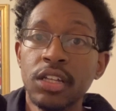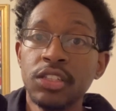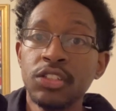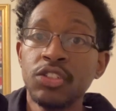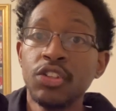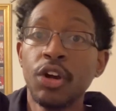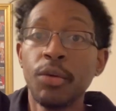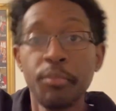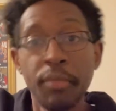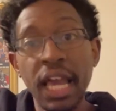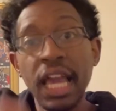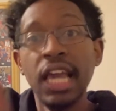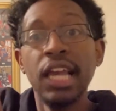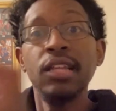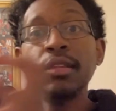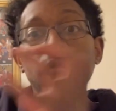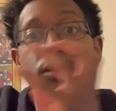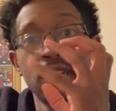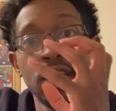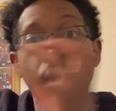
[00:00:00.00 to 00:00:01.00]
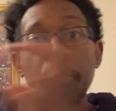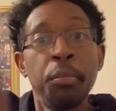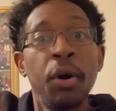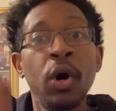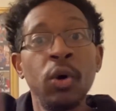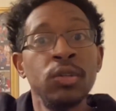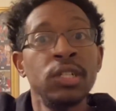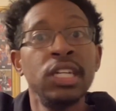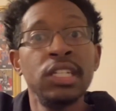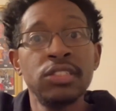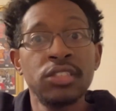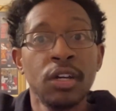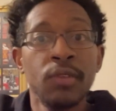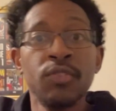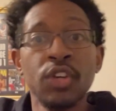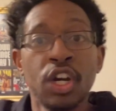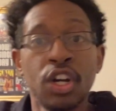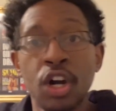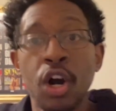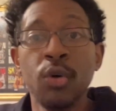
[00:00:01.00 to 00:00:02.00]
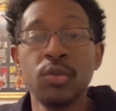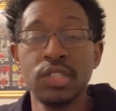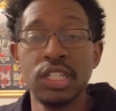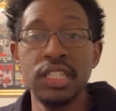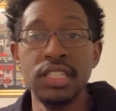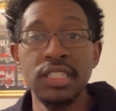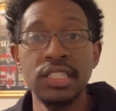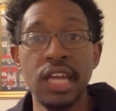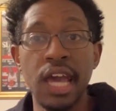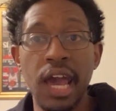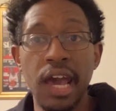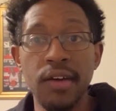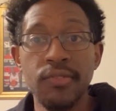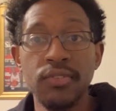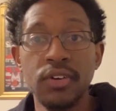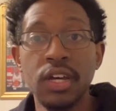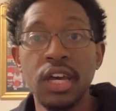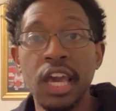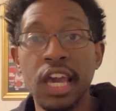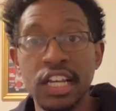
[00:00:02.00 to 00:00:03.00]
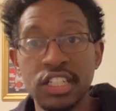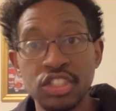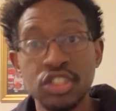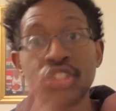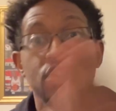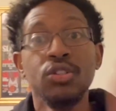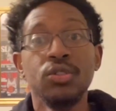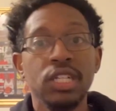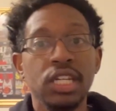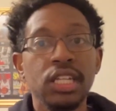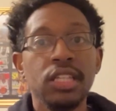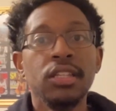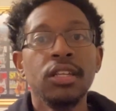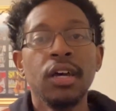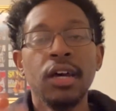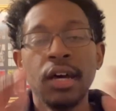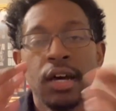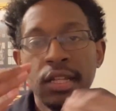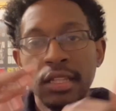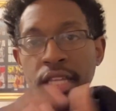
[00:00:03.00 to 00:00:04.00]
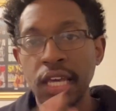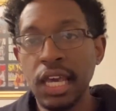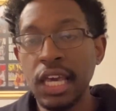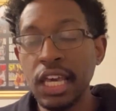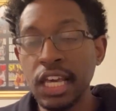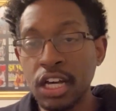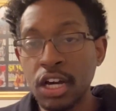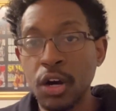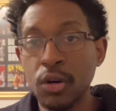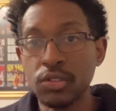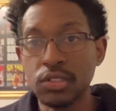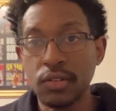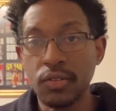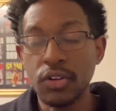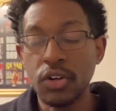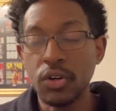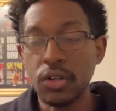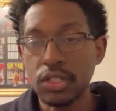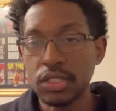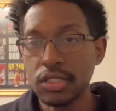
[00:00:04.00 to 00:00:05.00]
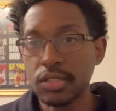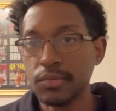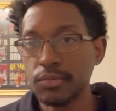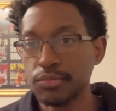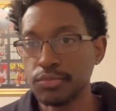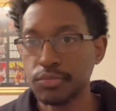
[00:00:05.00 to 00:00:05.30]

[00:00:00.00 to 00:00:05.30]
your main components of your coaching staff, excluding the head coach, of course.